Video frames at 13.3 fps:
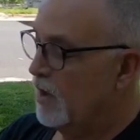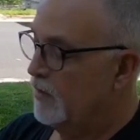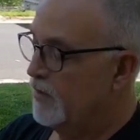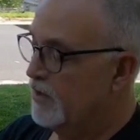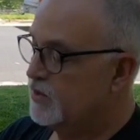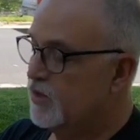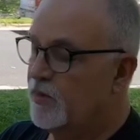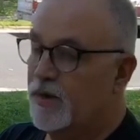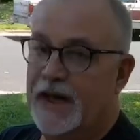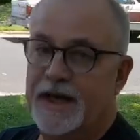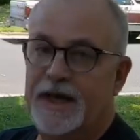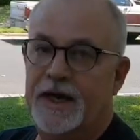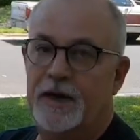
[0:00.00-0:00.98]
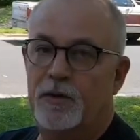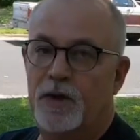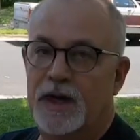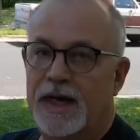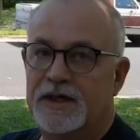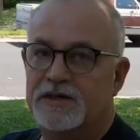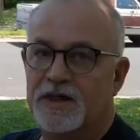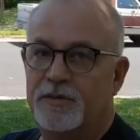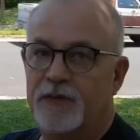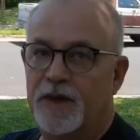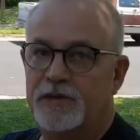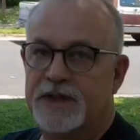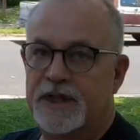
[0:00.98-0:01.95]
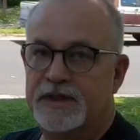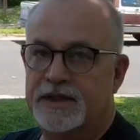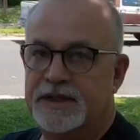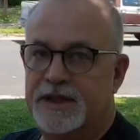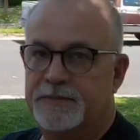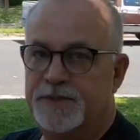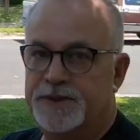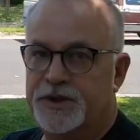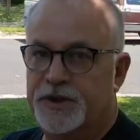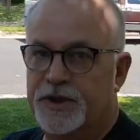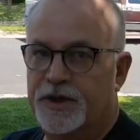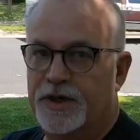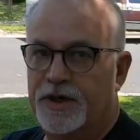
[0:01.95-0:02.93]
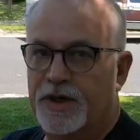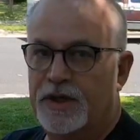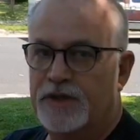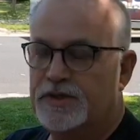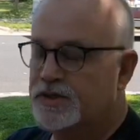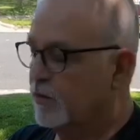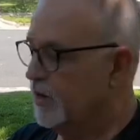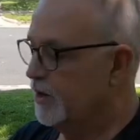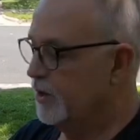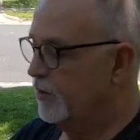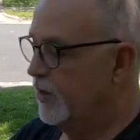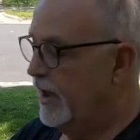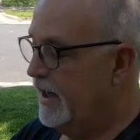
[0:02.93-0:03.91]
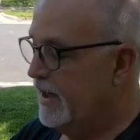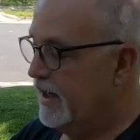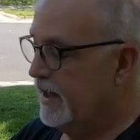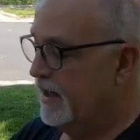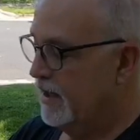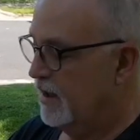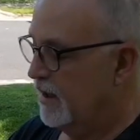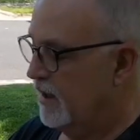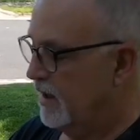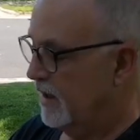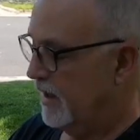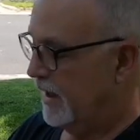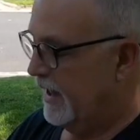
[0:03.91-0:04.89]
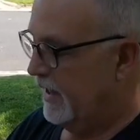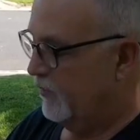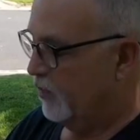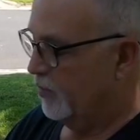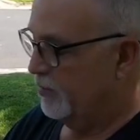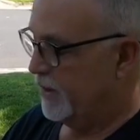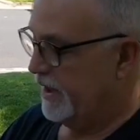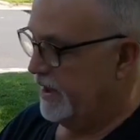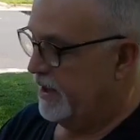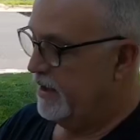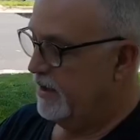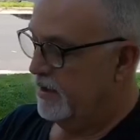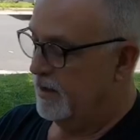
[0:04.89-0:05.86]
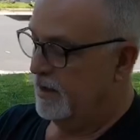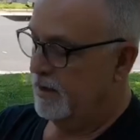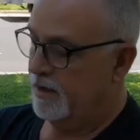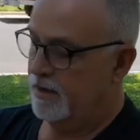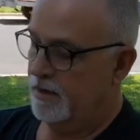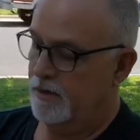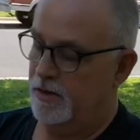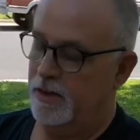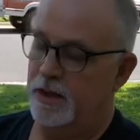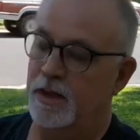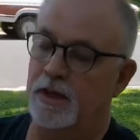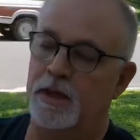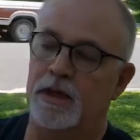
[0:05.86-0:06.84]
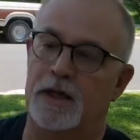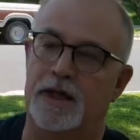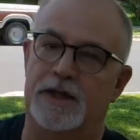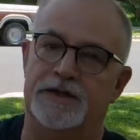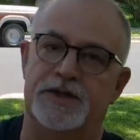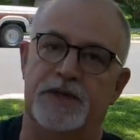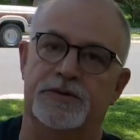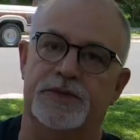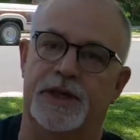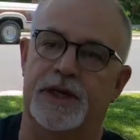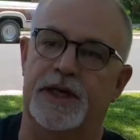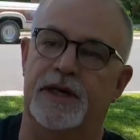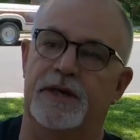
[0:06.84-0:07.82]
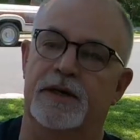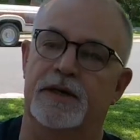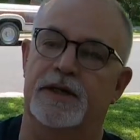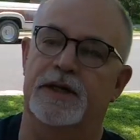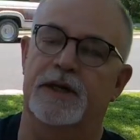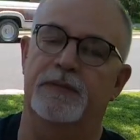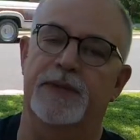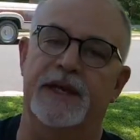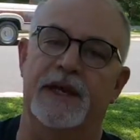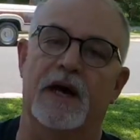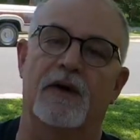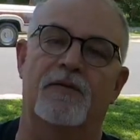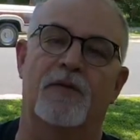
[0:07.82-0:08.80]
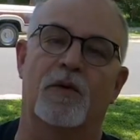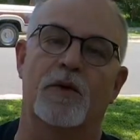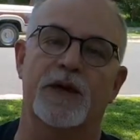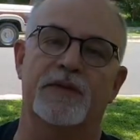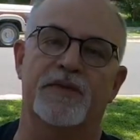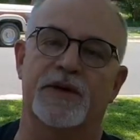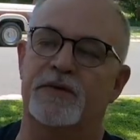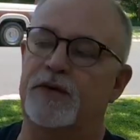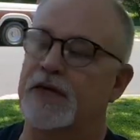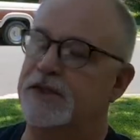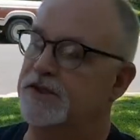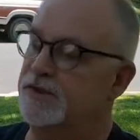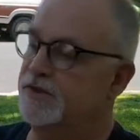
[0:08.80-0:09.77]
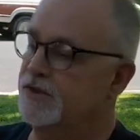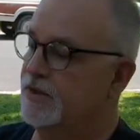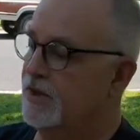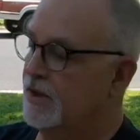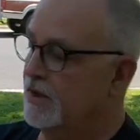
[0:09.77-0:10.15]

This one right here will actually rotate the temperature. So when you're reading it, it will be, it shows it here, it'll be in all four different directions.